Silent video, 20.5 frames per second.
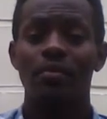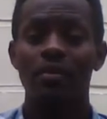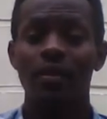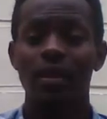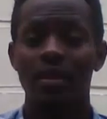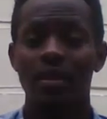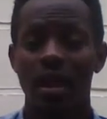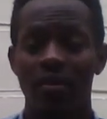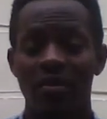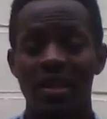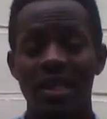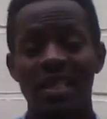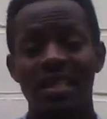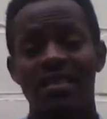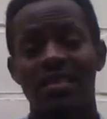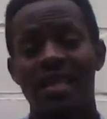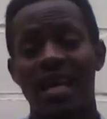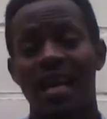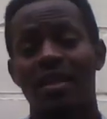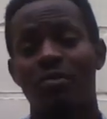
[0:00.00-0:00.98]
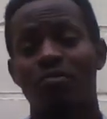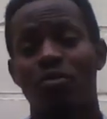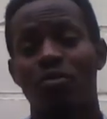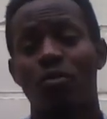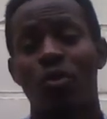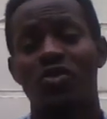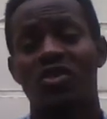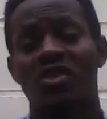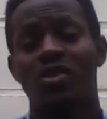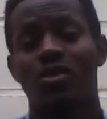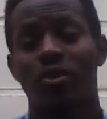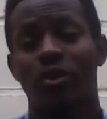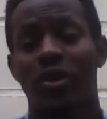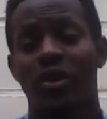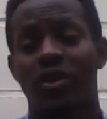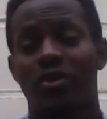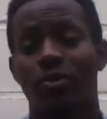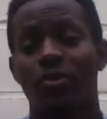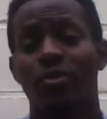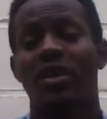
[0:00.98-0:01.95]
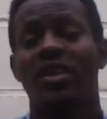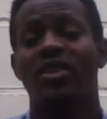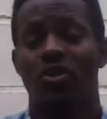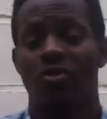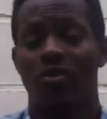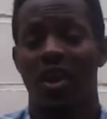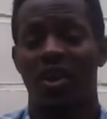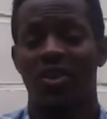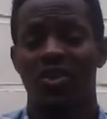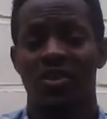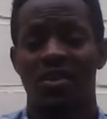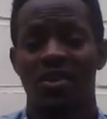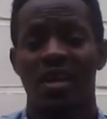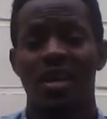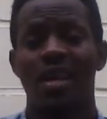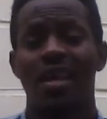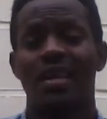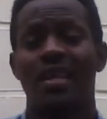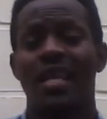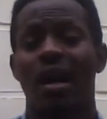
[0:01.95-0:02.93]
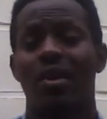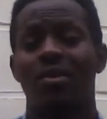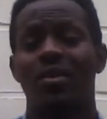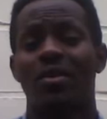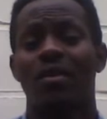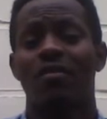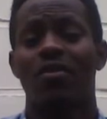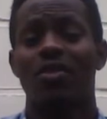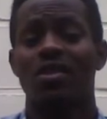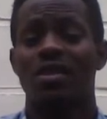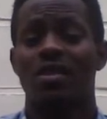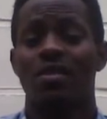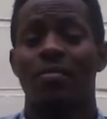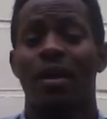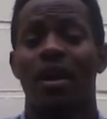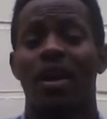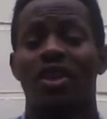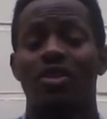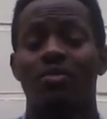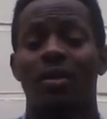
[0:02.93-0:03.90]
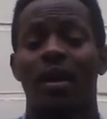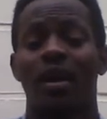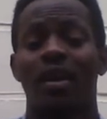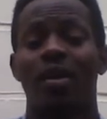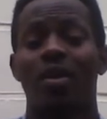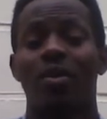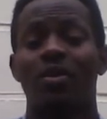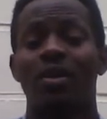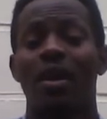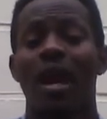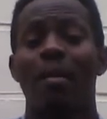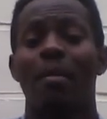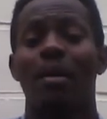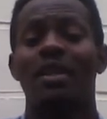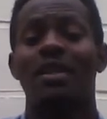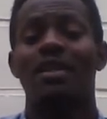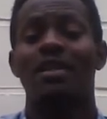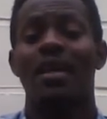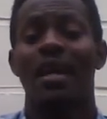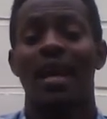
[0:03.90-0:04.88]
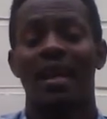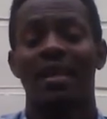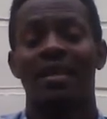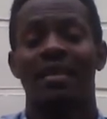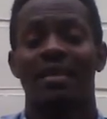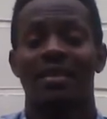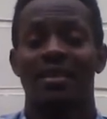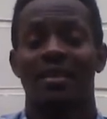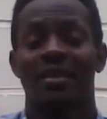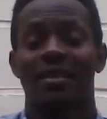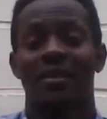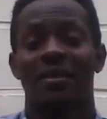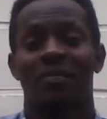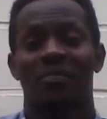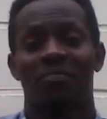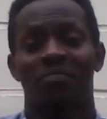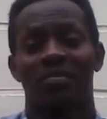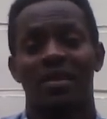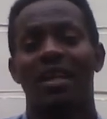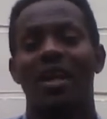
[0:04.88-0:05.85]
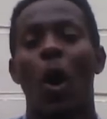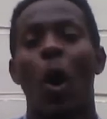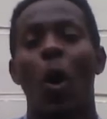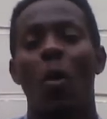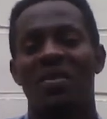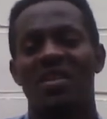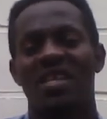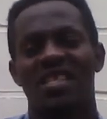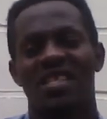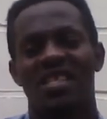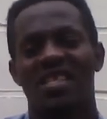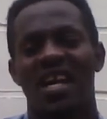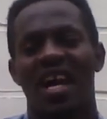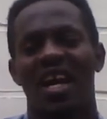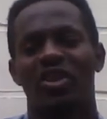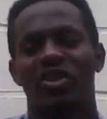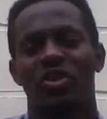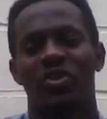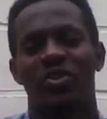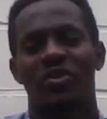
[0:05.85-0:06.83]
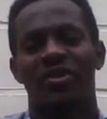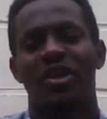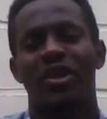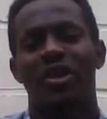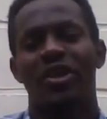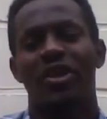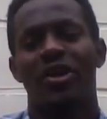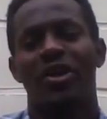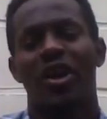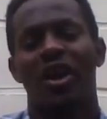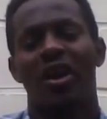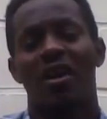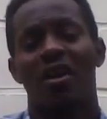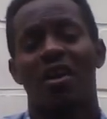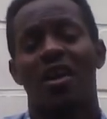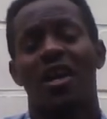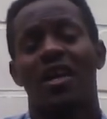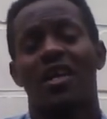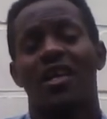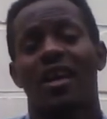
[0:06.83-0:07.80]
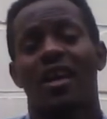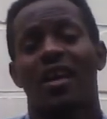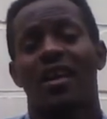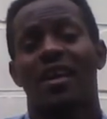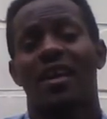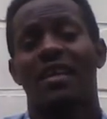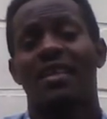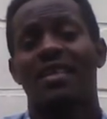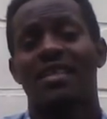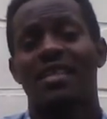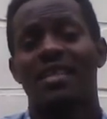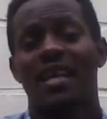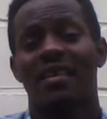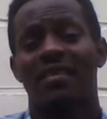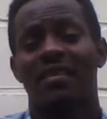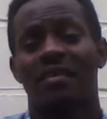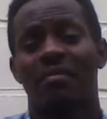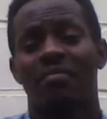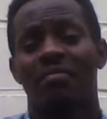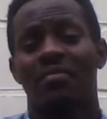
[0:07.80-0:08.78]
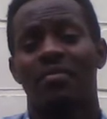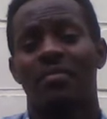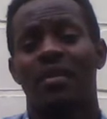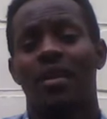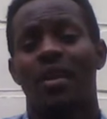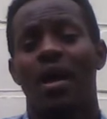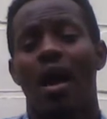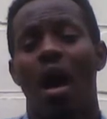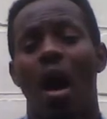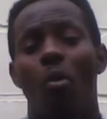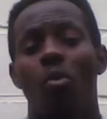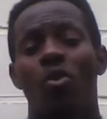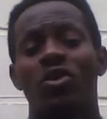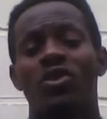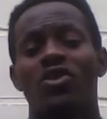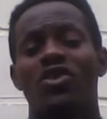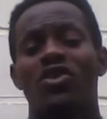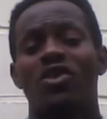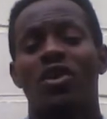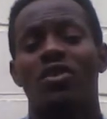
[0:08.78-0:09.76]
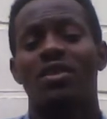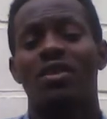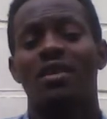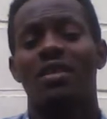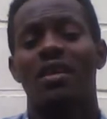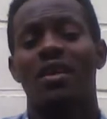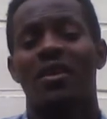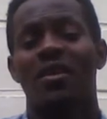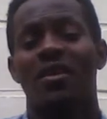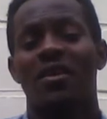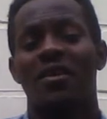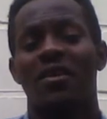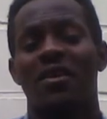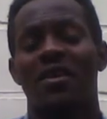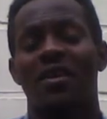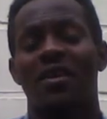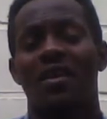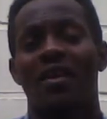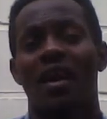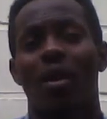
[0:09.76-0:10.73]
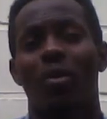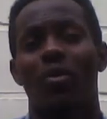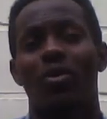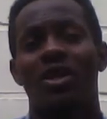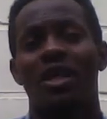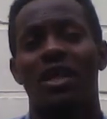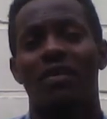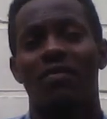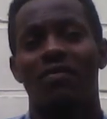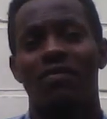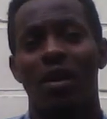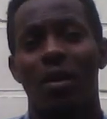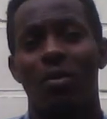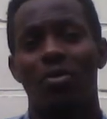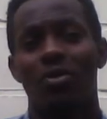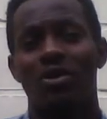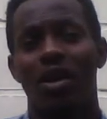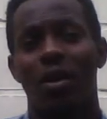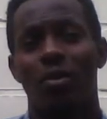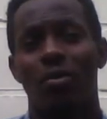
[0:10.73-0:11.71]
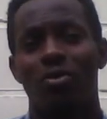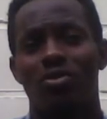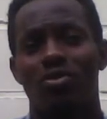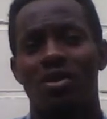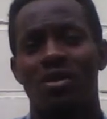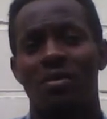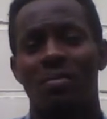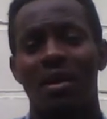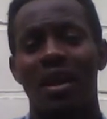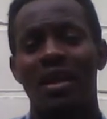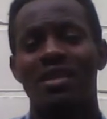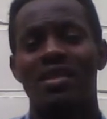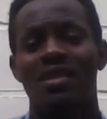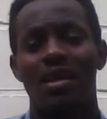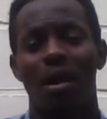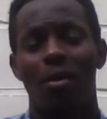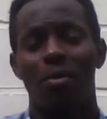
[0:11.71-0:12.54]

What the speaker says: Now this style promotes learning through interaction. Now, for instance, the manager may call a meeting and open a discussion and tell them, I want to start. I want to debate.